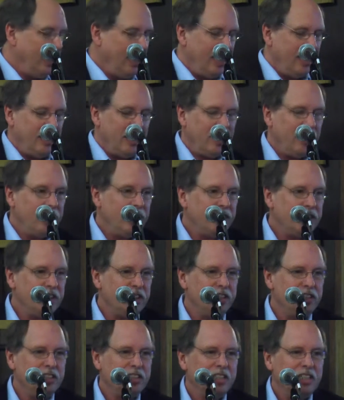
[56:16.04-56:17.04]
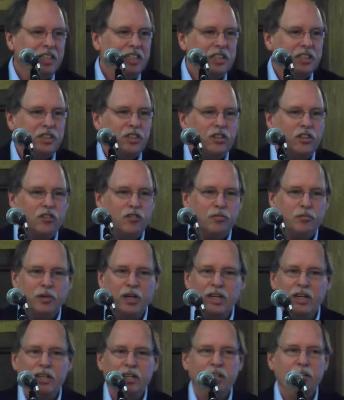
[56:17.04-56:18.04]
And then this is sort of
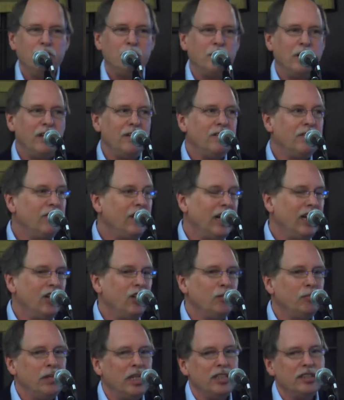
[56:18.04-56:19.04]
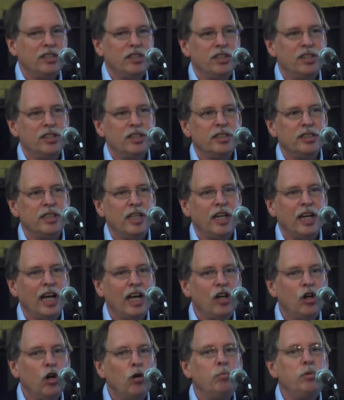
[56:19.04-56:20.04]
my, my final message is that
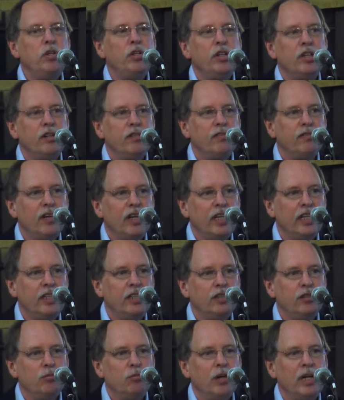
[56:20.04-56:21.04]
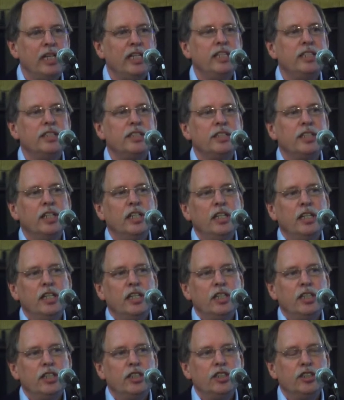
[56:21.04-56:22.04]
I hope you can find ways
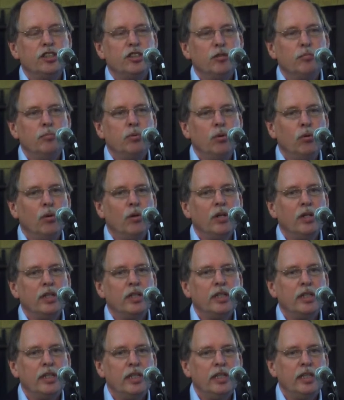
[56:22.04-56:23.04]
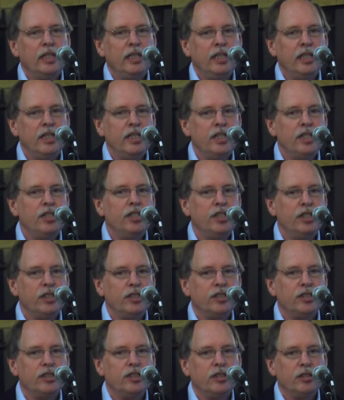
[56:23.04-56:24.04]
to support
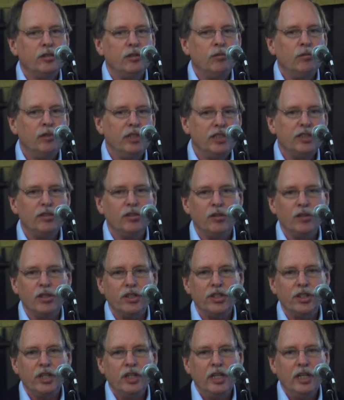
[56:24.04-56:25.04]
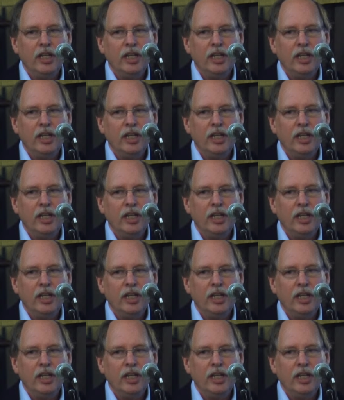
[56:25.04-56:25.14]
indigenous research.